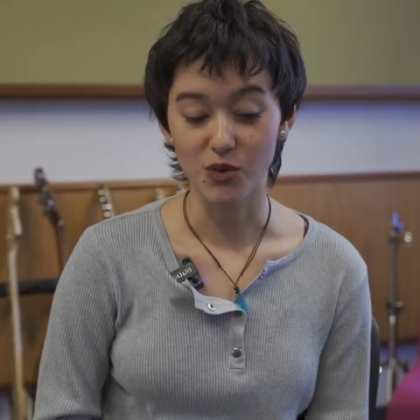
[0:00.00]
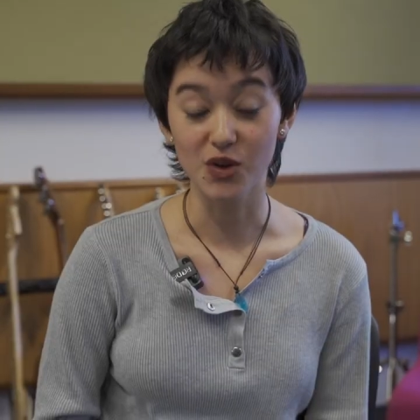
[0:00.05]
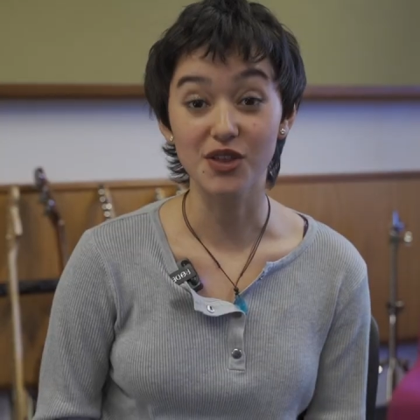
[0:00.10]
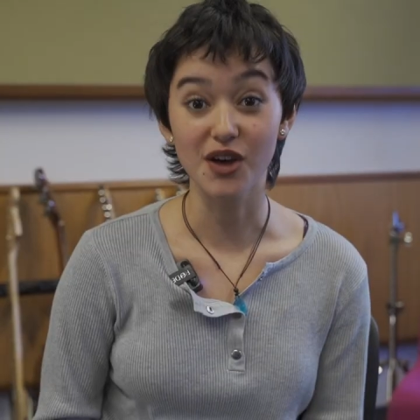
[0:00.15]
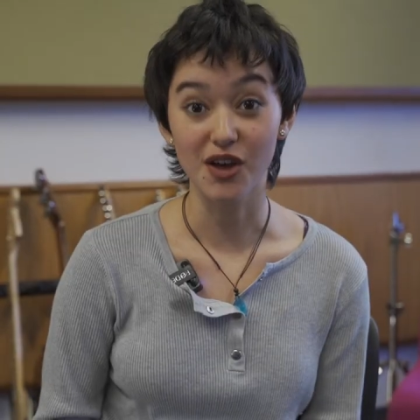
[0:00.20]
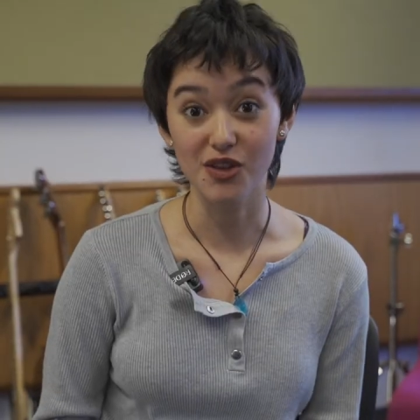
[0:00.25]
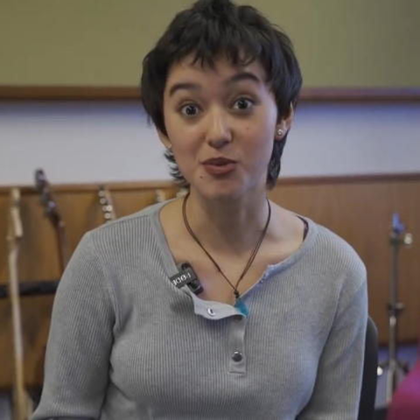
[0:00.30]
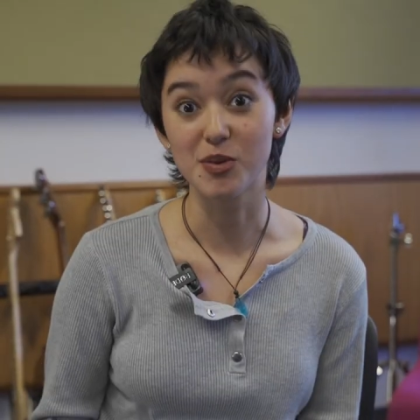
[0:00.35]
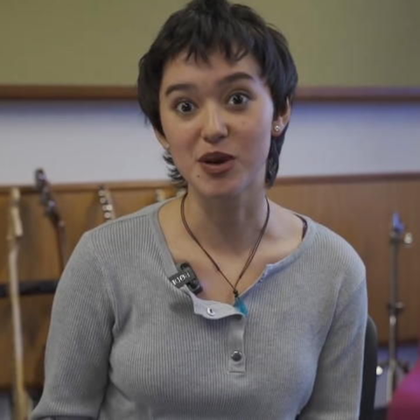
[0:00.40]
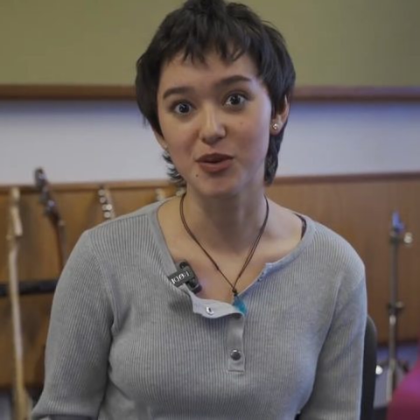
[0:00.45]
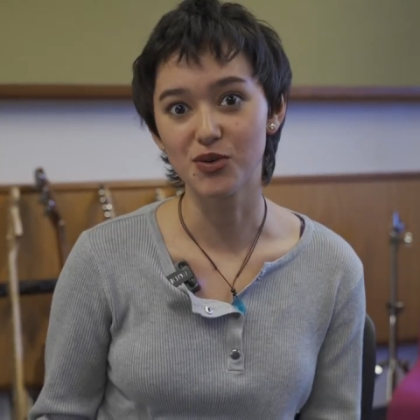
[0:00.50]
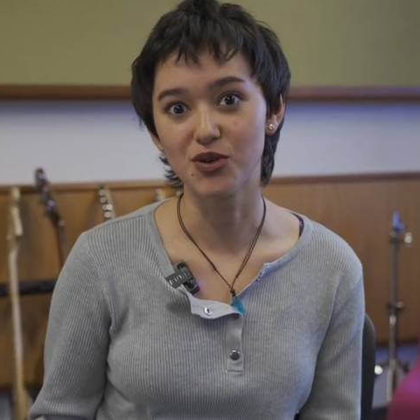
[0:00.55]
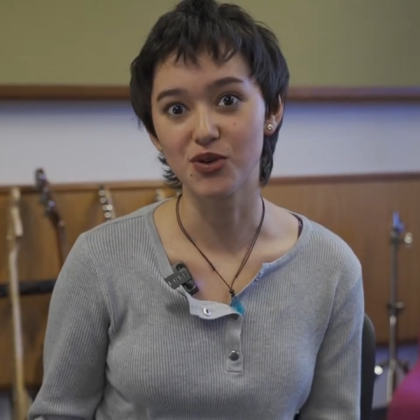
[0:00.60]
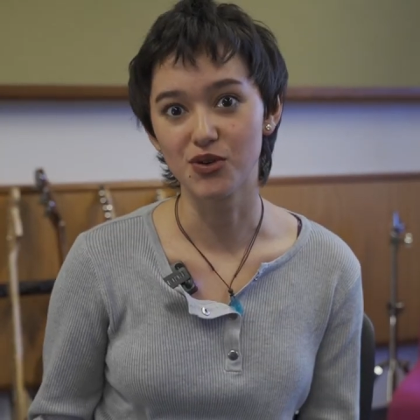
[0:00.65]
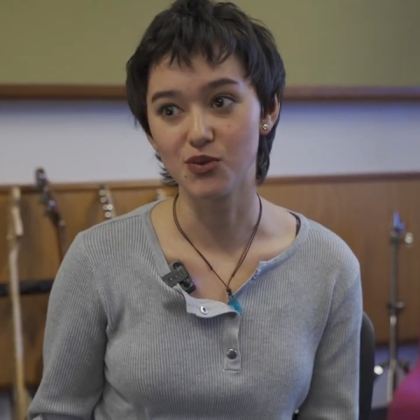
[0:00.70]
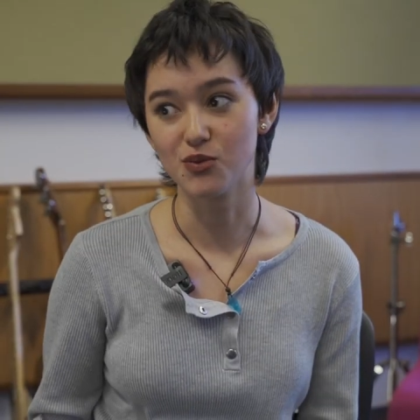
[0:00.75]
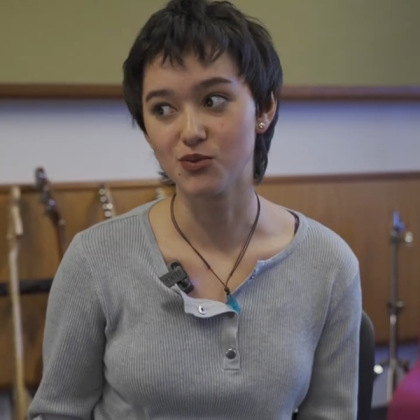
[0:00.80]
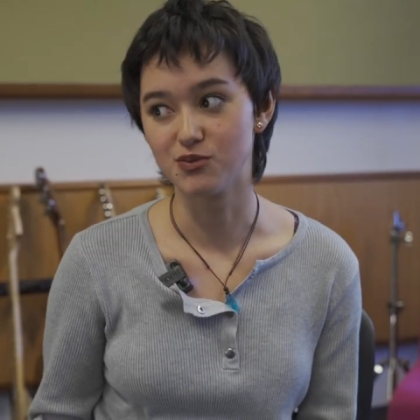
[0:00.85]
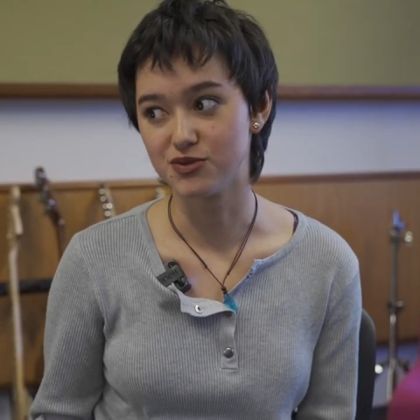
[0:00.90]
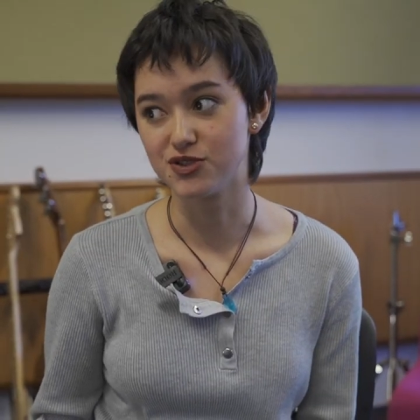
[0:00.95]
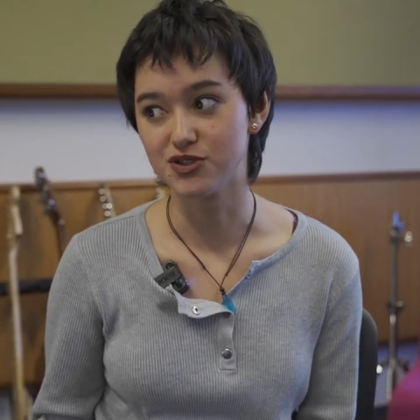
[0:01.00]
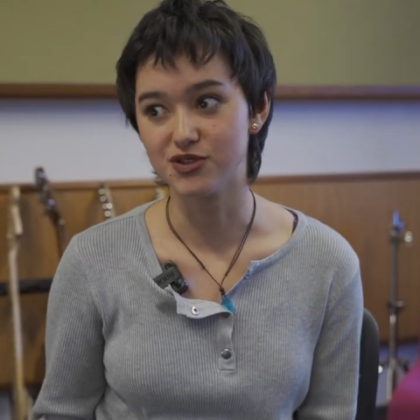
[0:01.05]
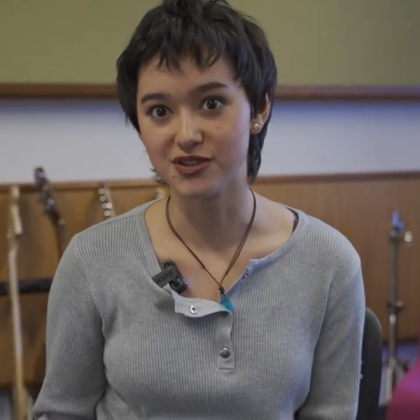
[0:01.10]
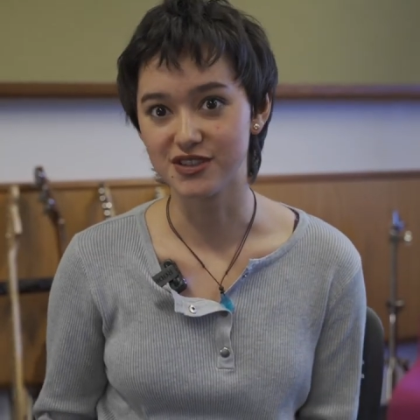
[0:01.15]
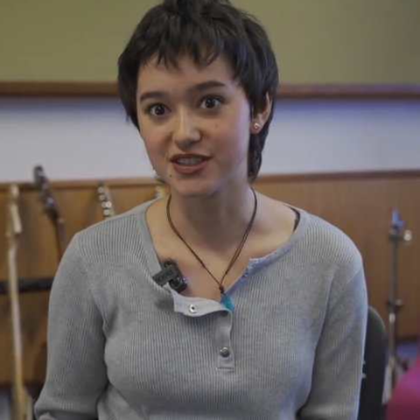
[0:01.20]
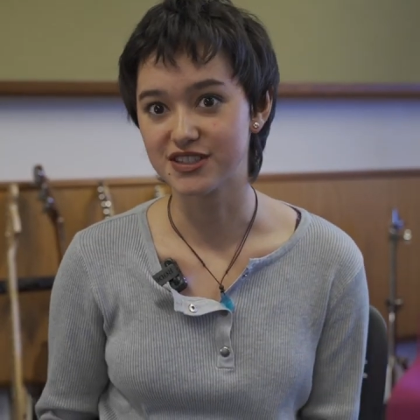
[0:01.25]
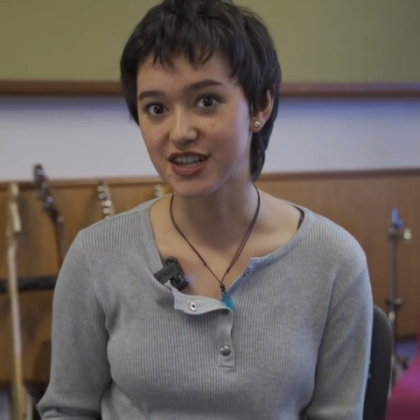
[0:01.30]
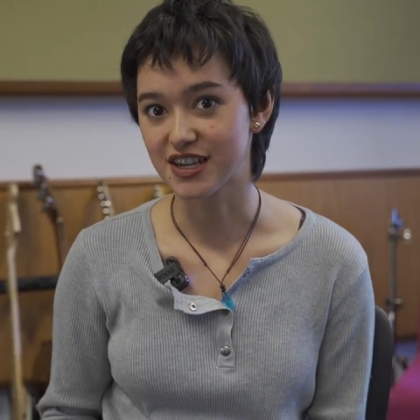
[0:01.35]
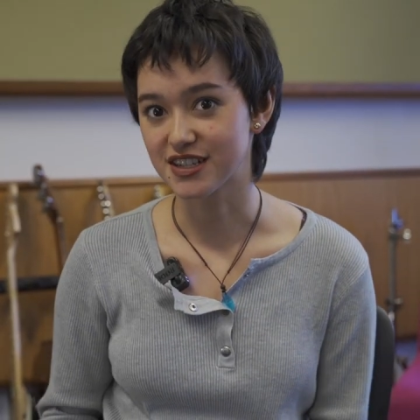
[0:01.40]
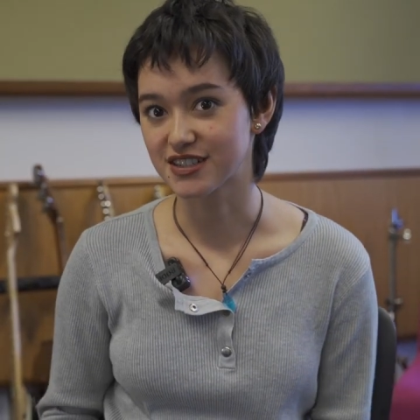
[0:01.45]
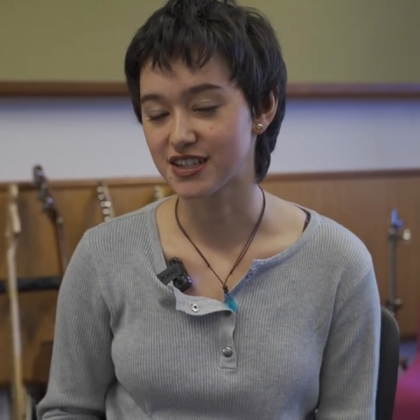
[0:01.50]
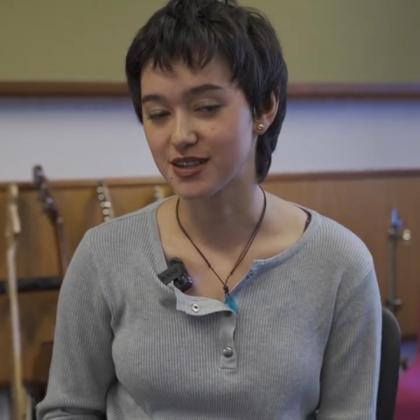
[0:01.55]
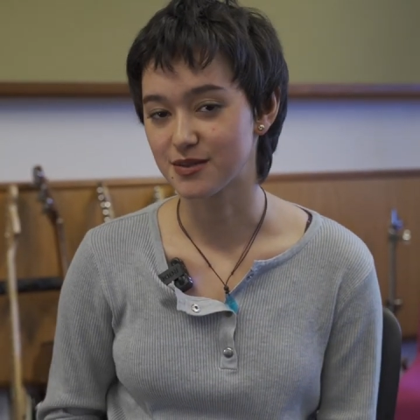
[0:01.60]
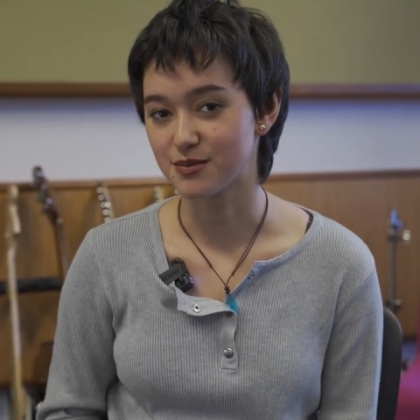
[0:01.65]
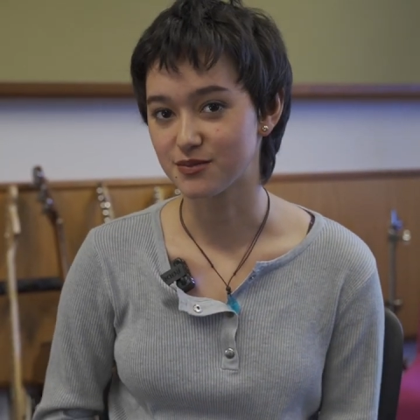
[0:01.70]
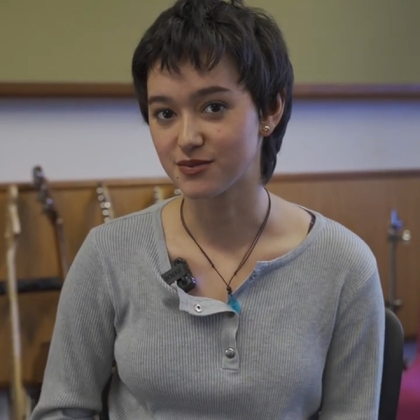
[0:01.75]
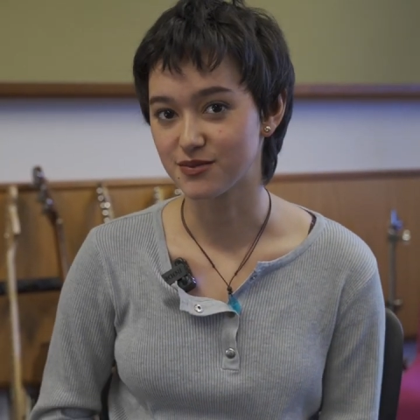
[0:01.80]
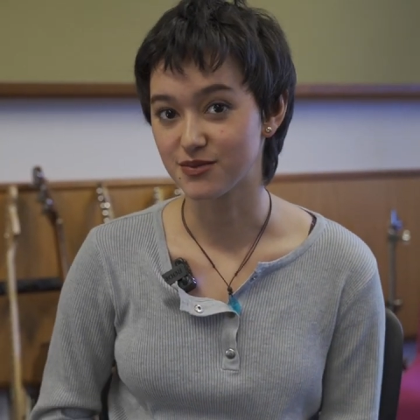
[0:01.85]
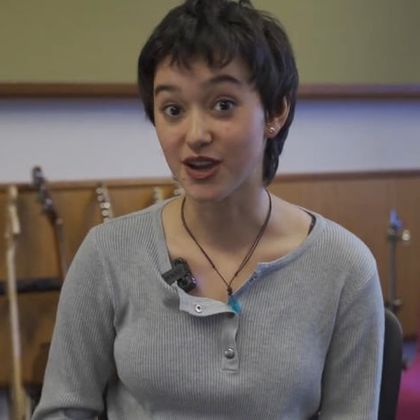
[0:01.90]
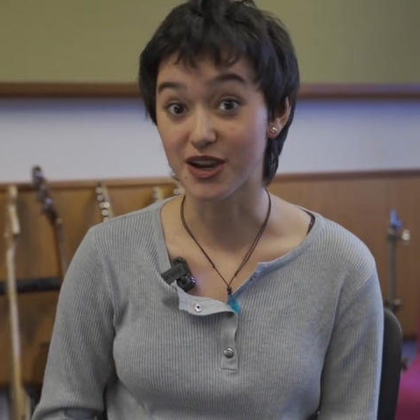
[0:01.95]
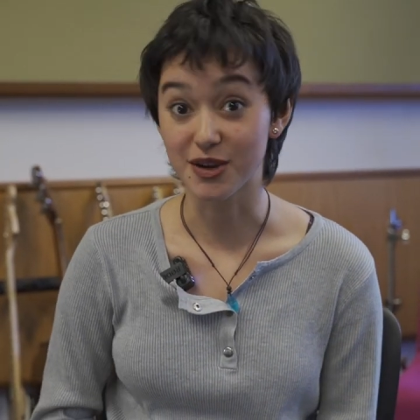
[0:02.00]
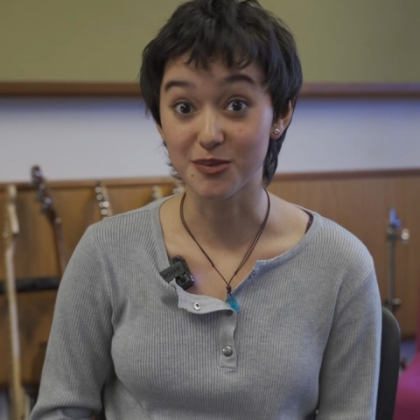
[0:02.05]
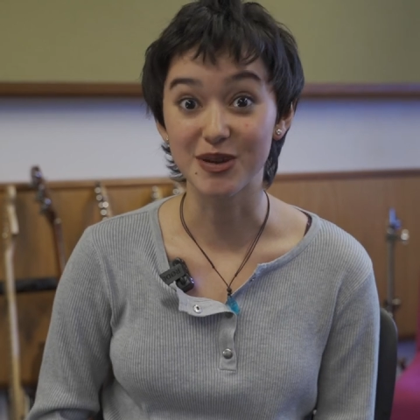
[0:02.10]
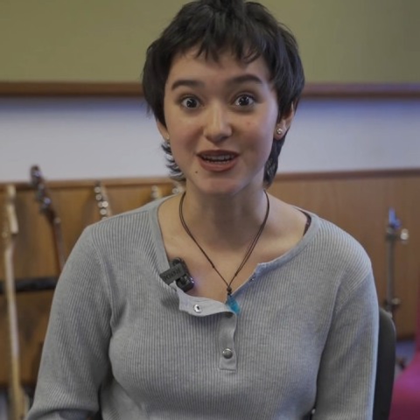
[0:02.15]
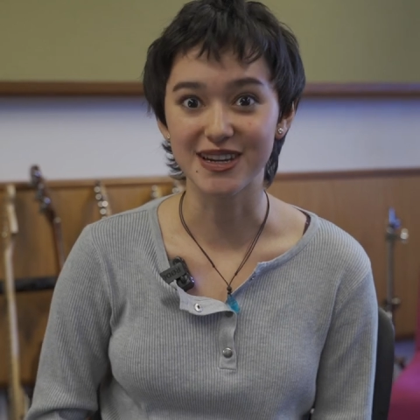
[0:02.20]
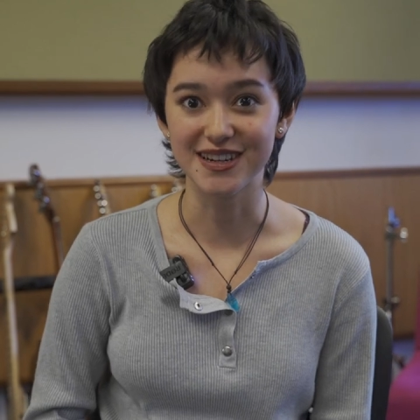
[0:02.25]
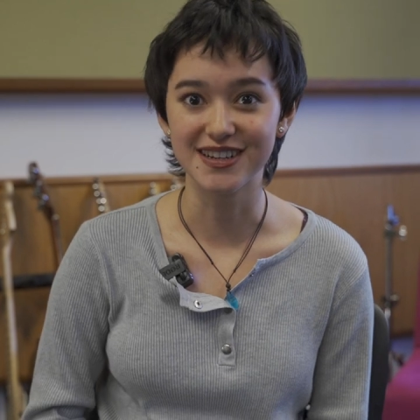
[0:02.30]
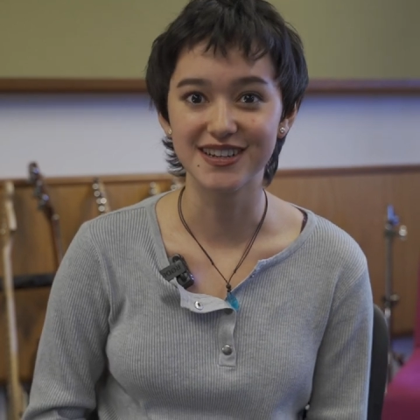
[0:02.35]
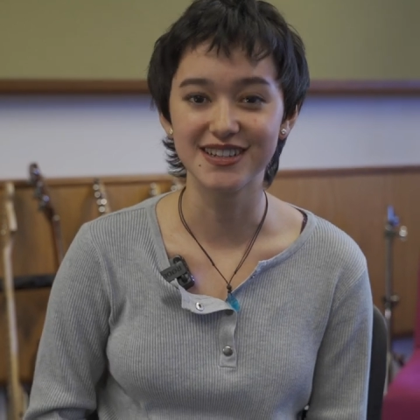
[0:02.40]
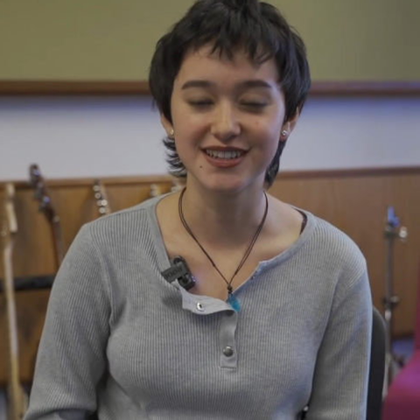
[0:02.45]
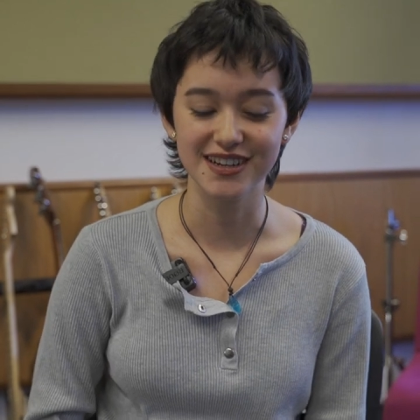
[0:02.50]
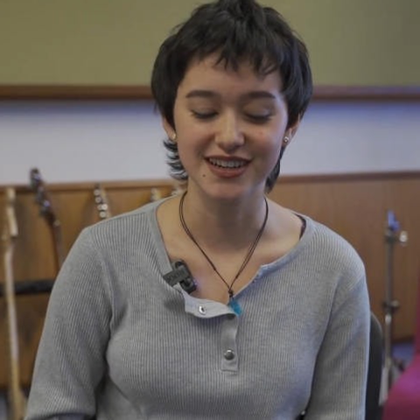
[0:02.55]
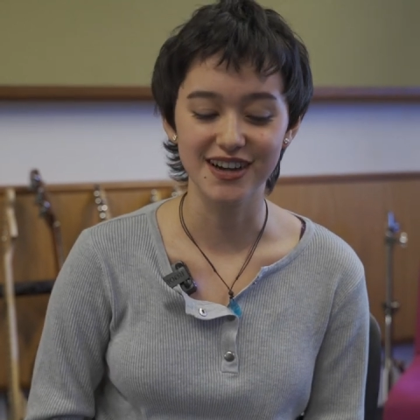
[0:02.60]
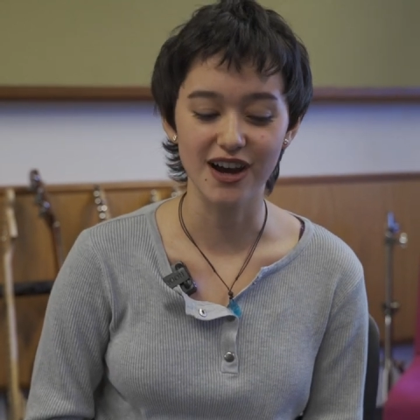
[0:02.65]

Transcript: with other people who do the exact same like me.